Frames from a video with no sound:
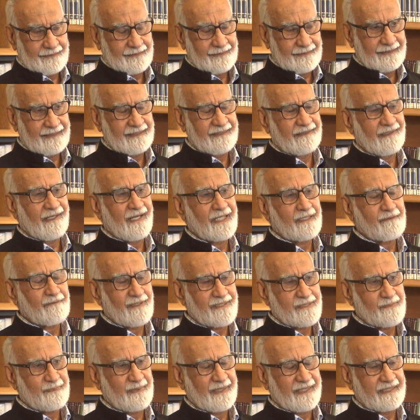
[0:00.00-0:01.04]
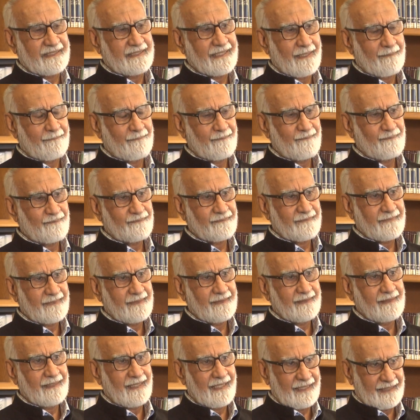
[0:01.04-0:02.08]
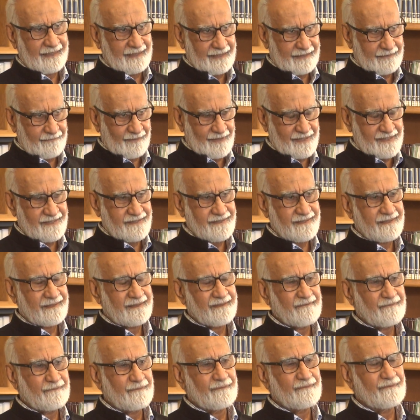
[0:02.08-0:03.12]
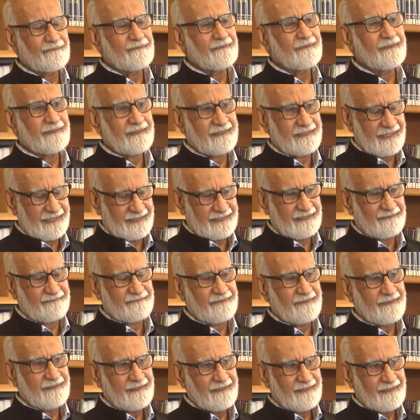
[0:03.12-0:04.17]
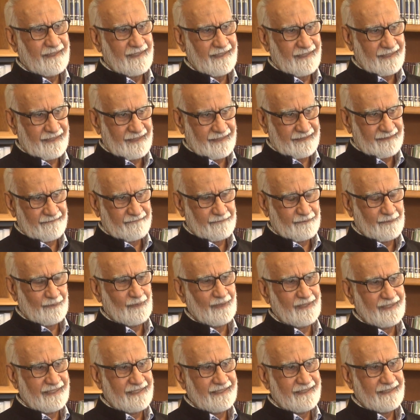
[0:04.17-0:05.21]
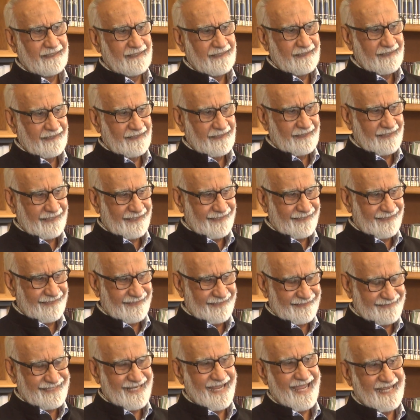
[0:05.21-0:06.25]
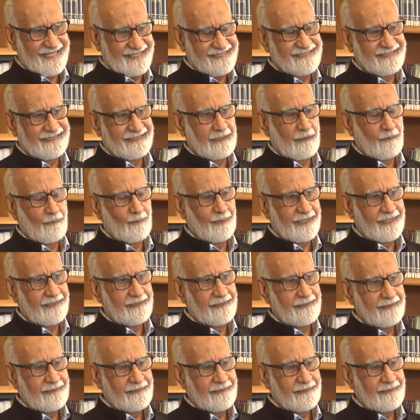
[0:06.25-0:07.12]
Iraq was picked up, and it was kind of fully attacked in a way.